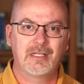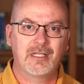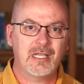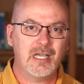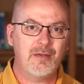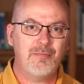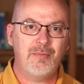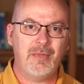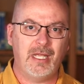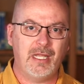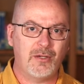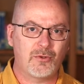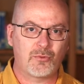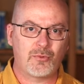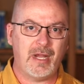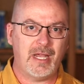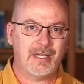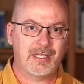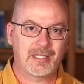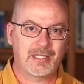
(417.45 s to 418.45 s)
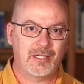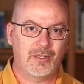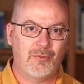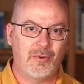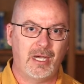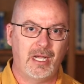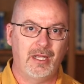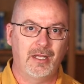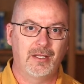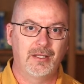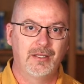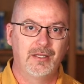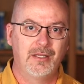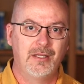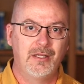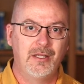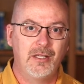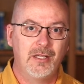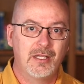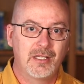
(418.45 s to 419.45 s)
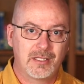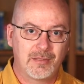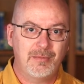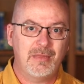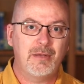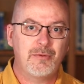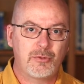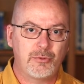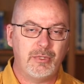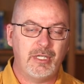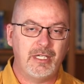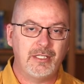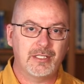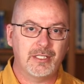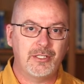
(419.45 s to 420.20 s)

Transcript: Come and rest a while. Sometimes we need